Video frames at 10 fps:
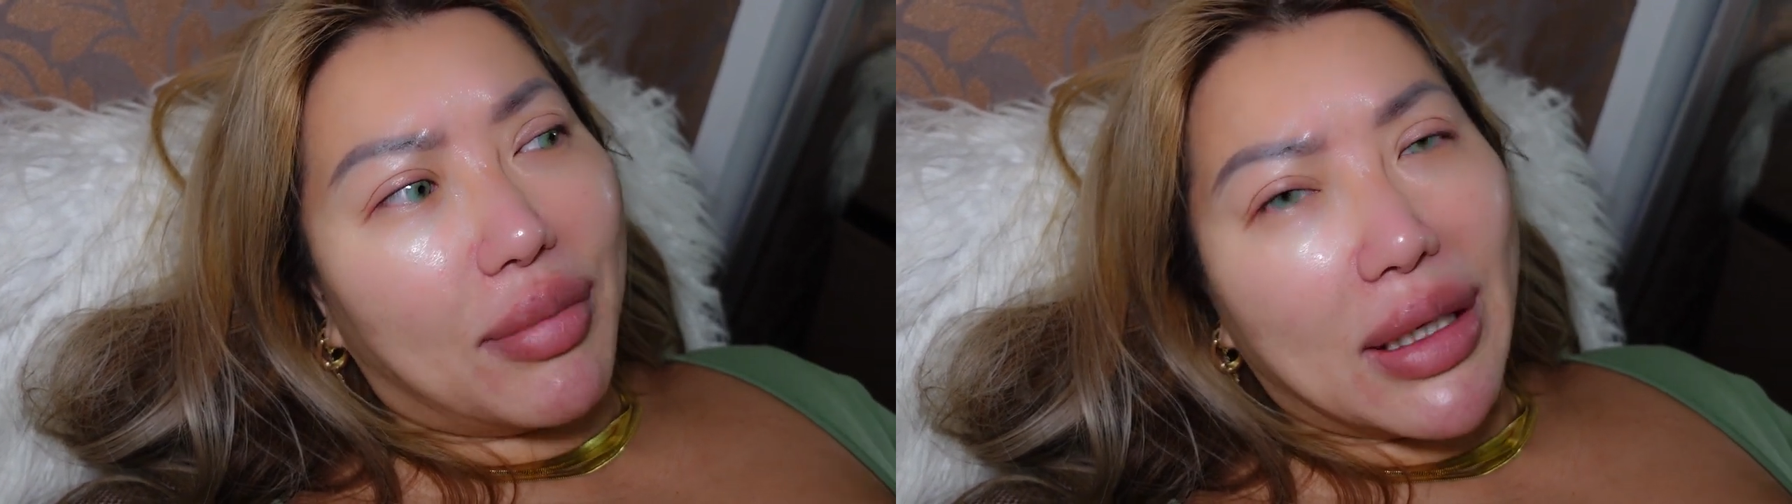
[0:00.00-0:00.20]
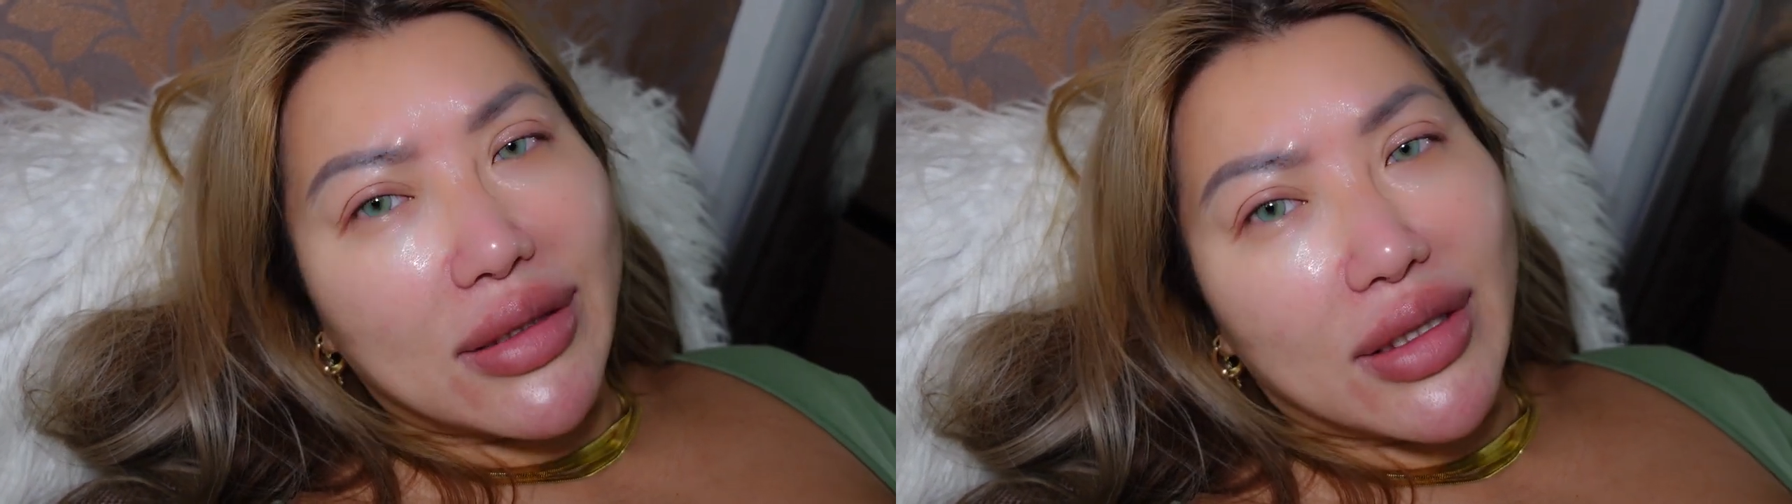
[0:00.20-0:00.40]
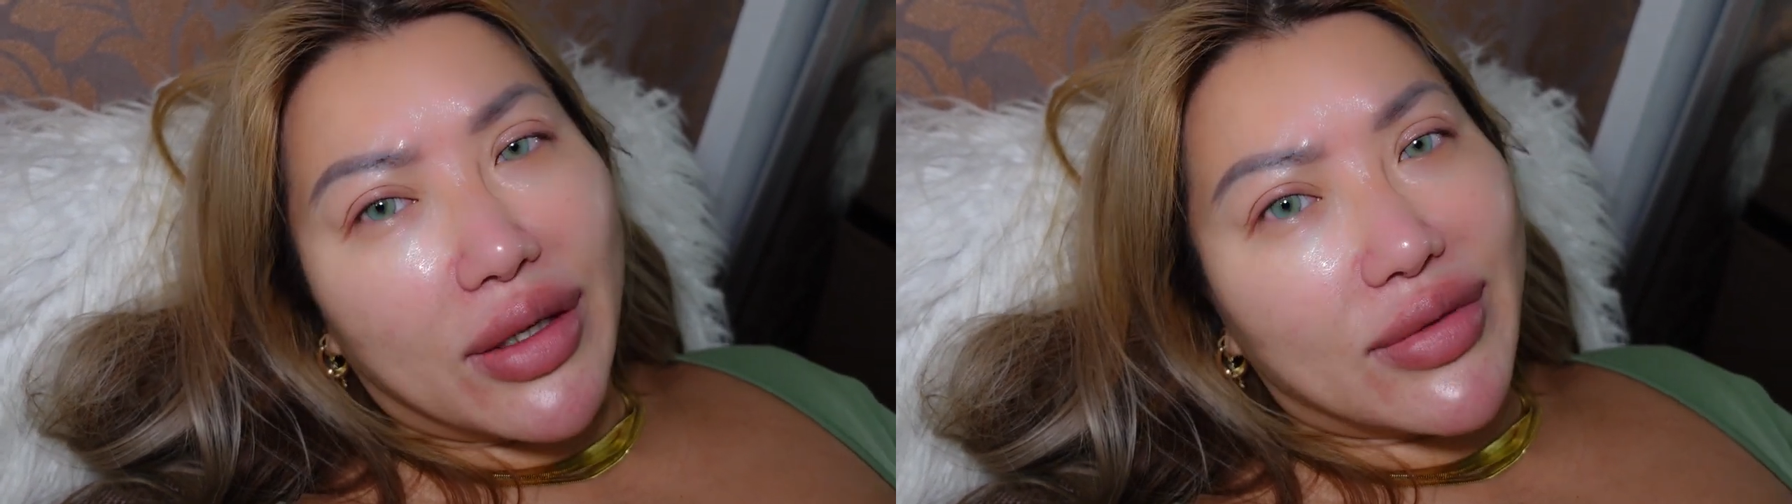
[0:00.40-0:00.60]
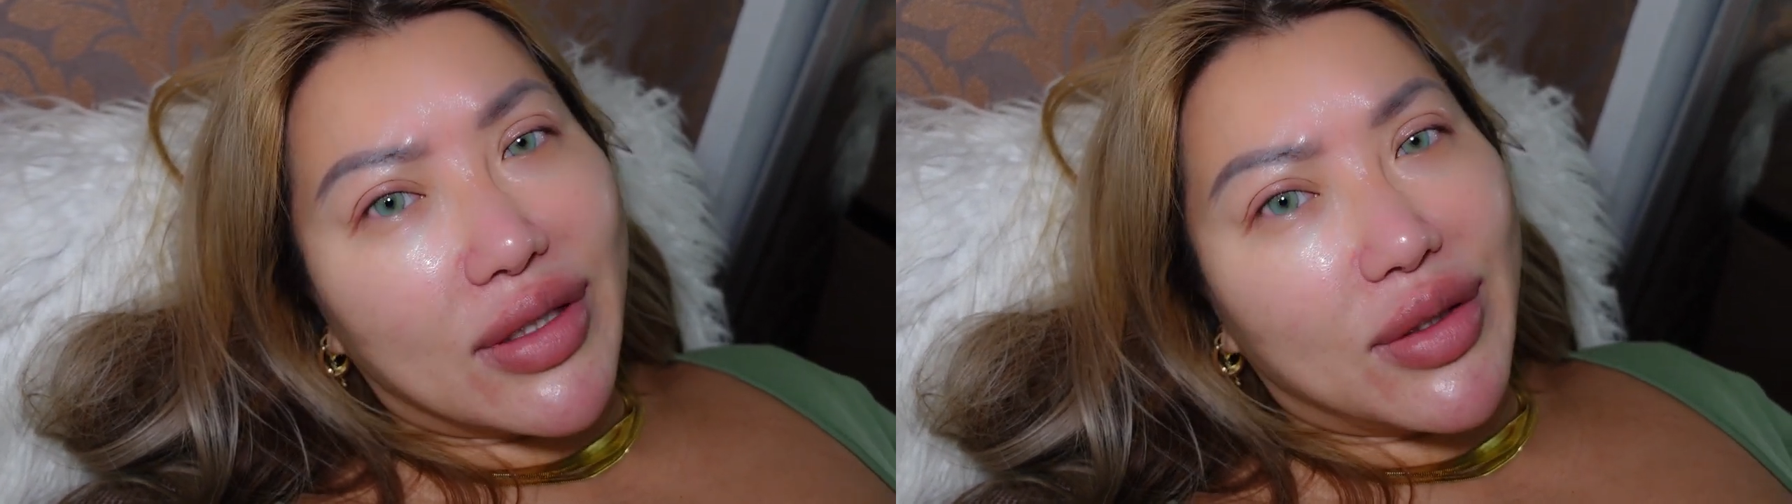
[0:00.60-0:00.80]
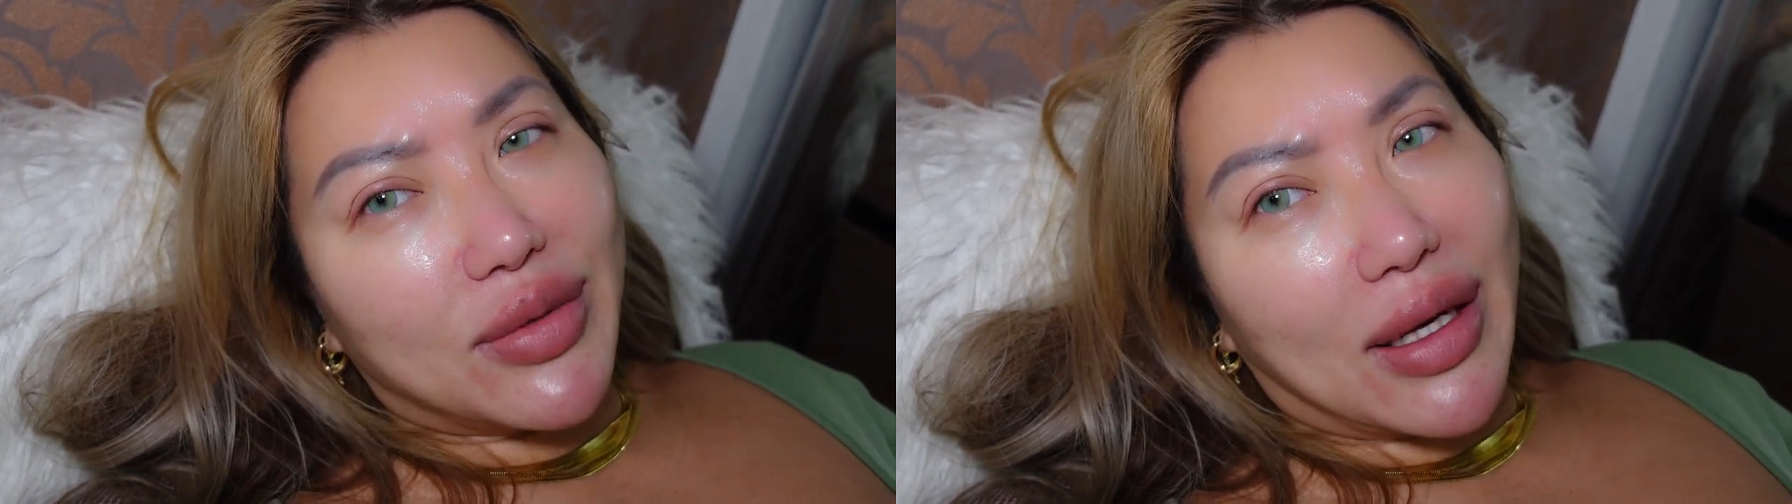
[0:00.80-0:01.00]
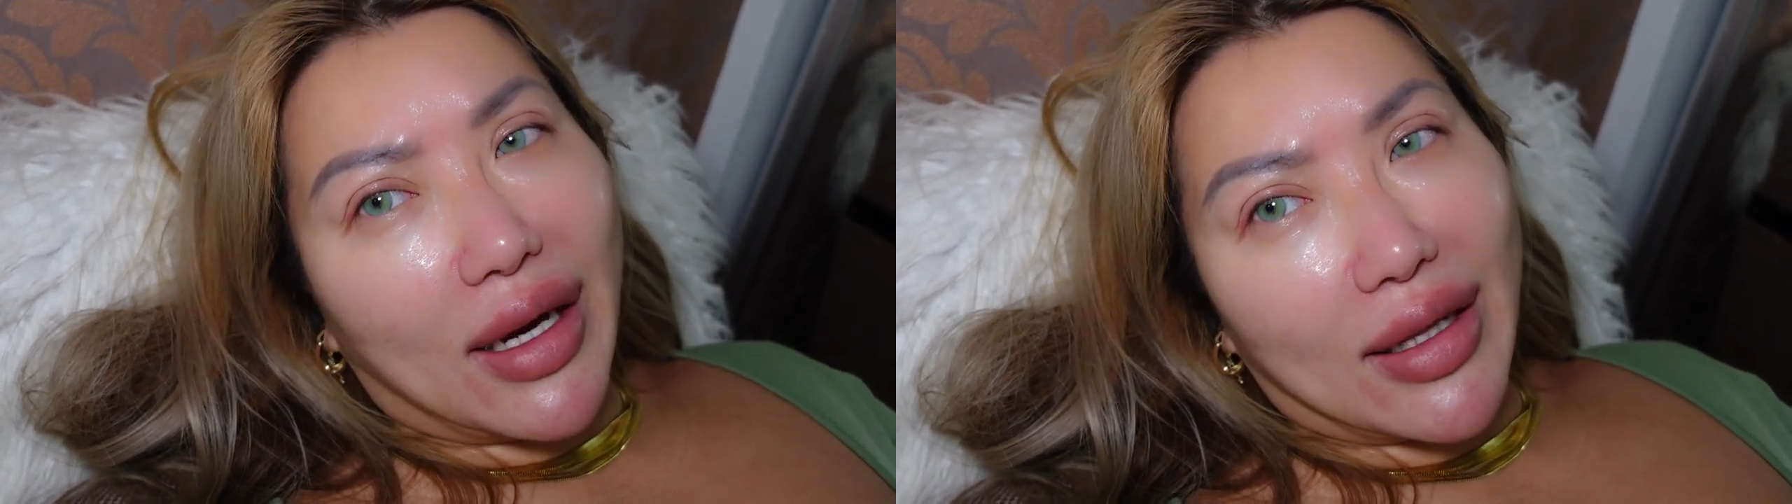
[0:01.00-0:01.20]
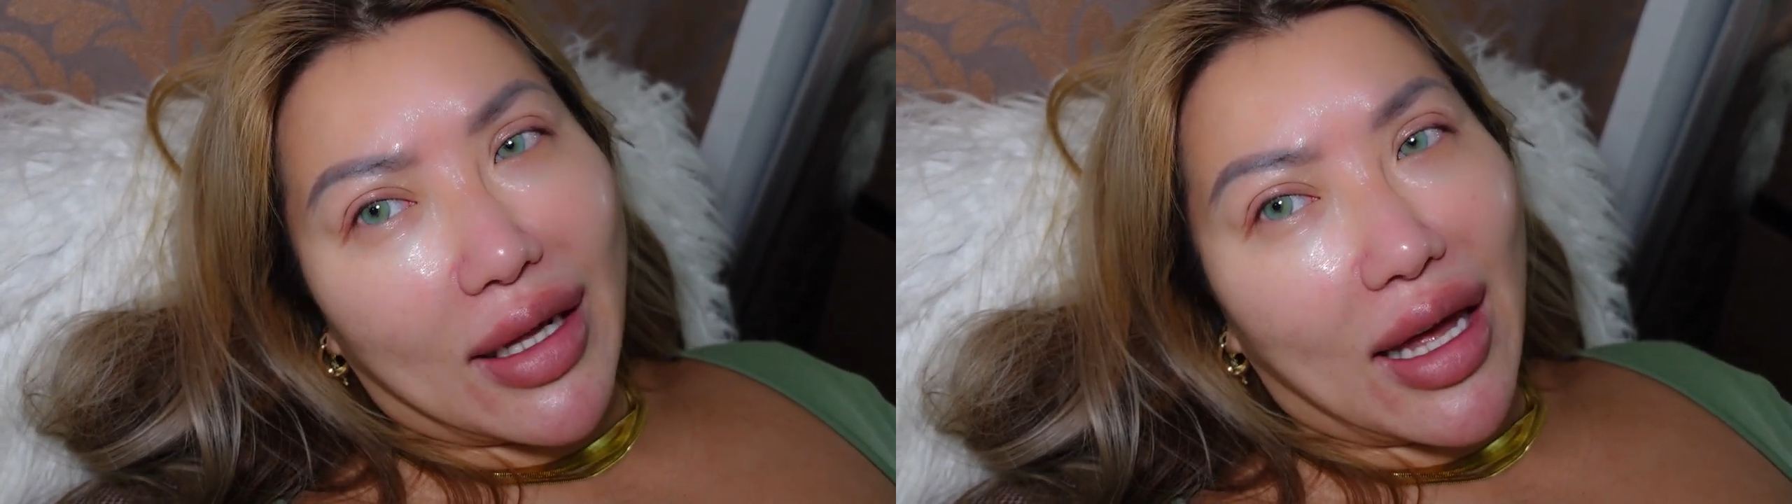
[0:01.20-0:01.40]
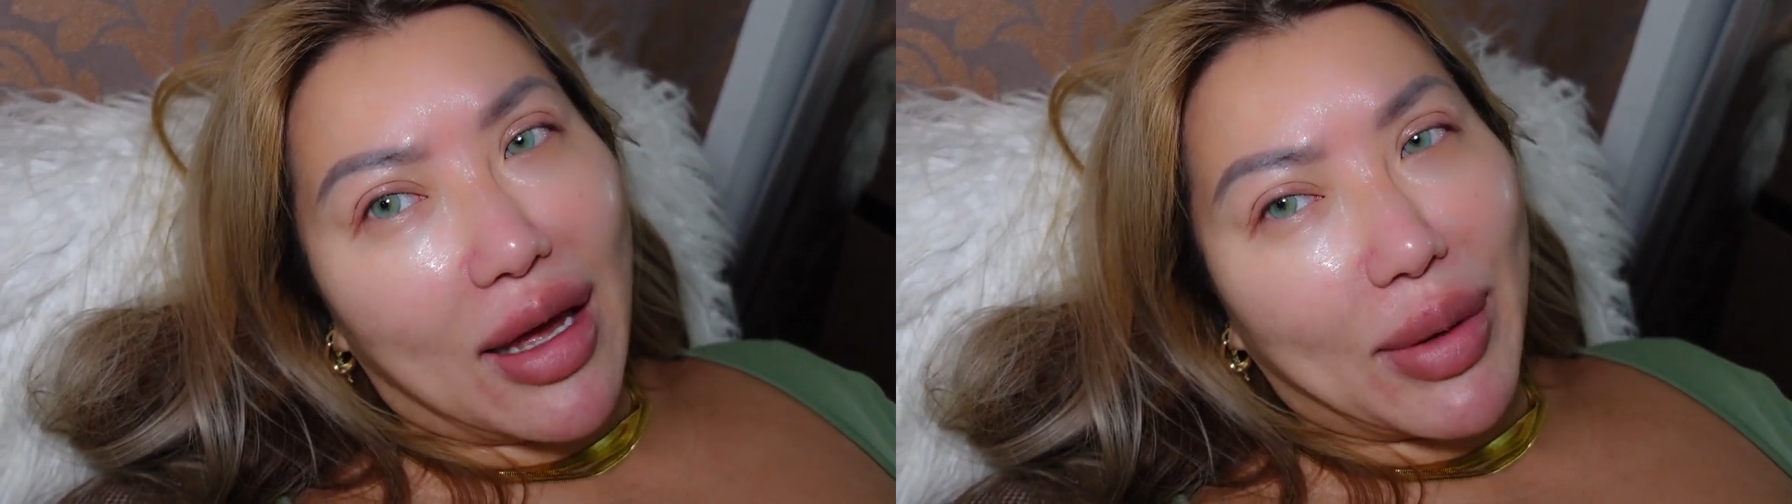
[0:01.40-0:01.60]
but I don't know if the UK, they
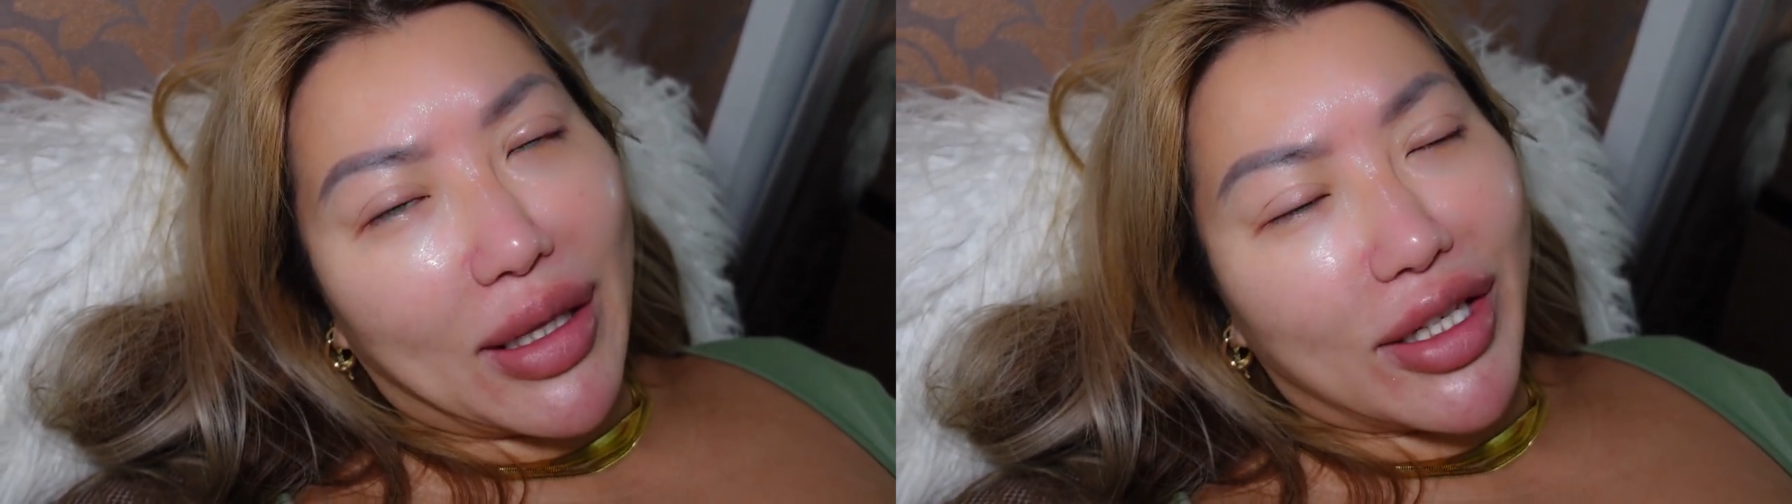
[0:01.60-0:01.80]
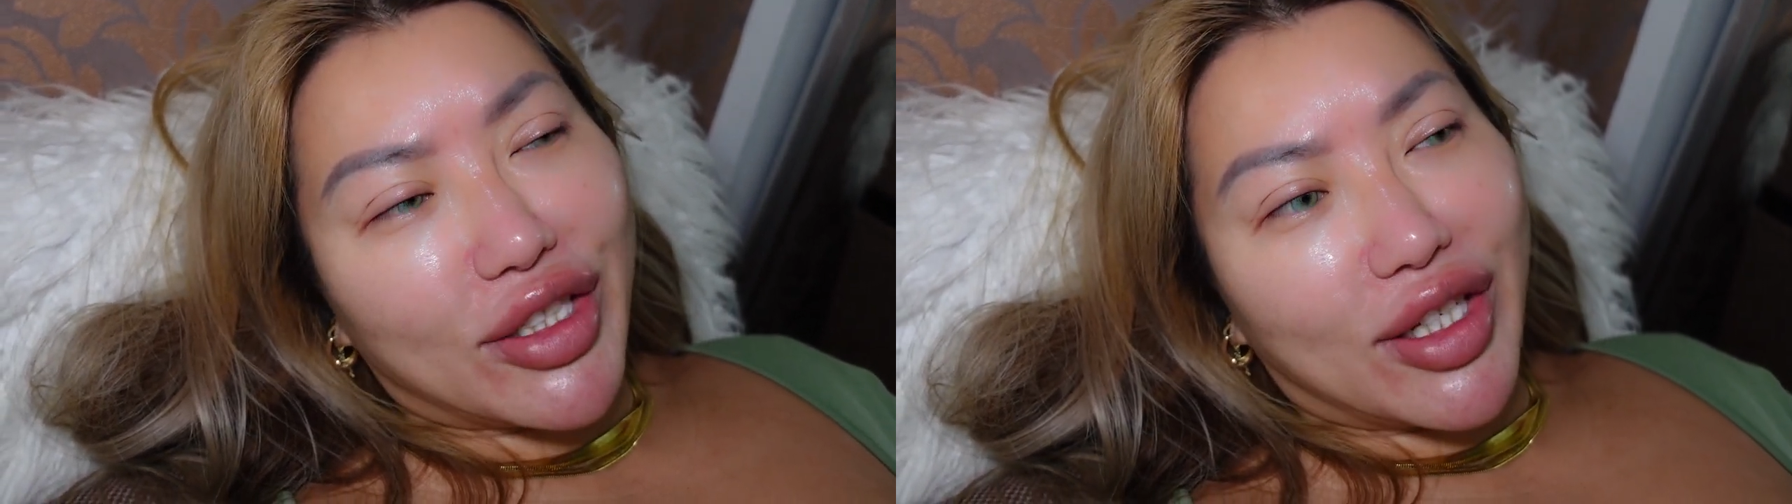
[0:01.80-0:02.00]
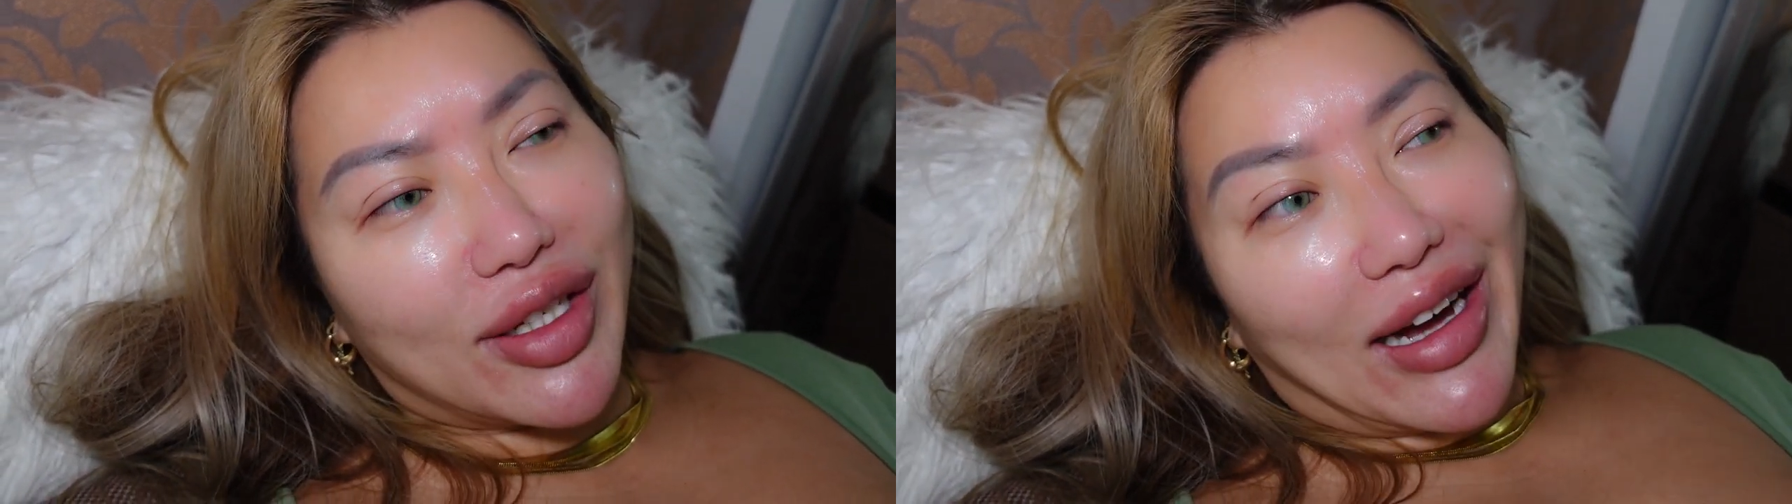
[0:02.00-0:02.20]
care about that shit.